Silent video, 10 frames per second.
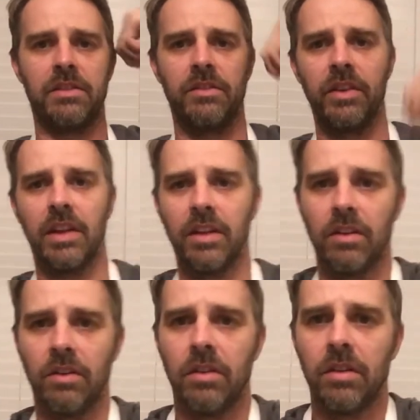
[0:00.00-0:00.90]

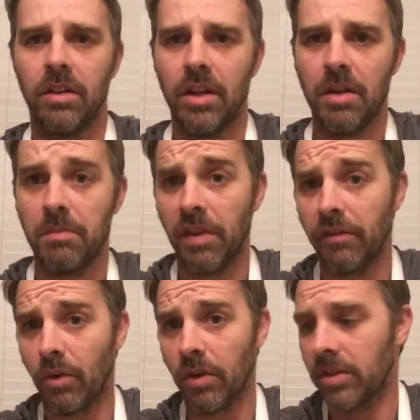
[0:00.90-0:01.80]
video
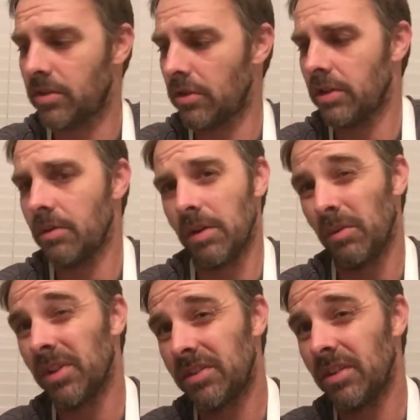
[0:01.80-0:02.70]
before the surgery when it
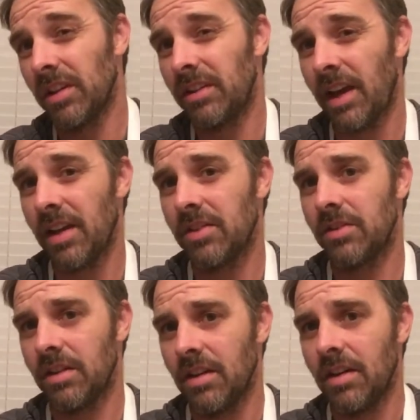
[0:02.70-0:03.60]
was still attached,
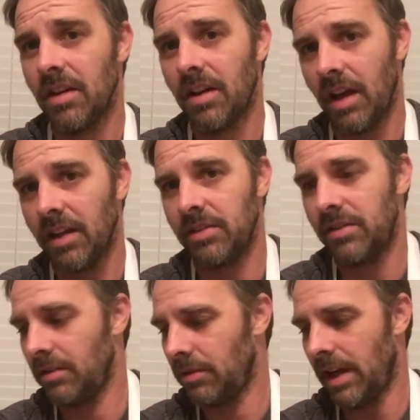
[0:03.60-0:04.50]
I
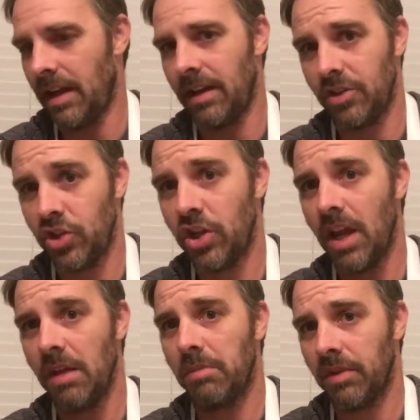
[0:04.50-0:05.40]
still had
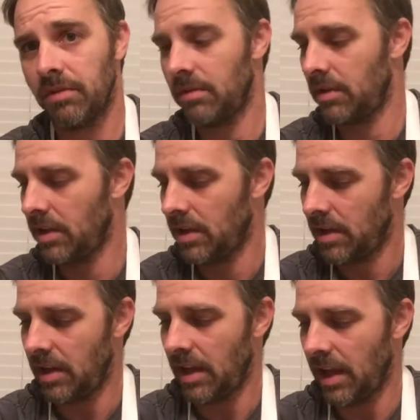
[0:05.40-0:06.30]
shape
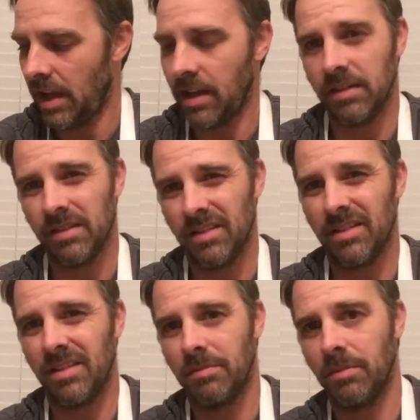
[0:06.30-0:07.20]
and
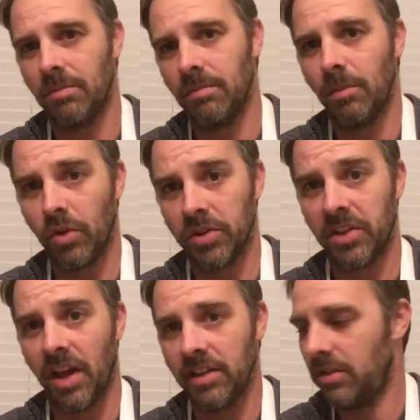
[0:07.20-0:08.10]
more
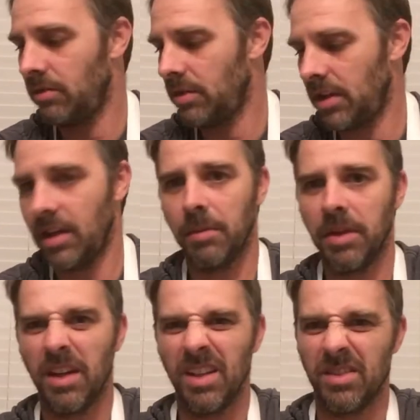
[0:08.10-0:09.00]
size to it. I mean,
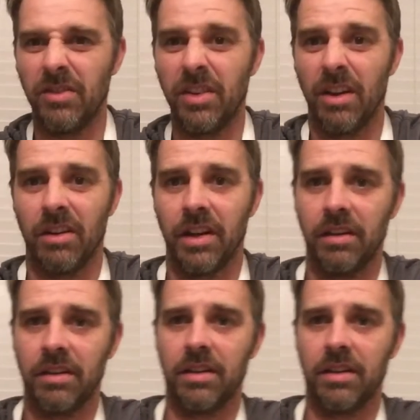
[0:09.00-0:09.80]
it's very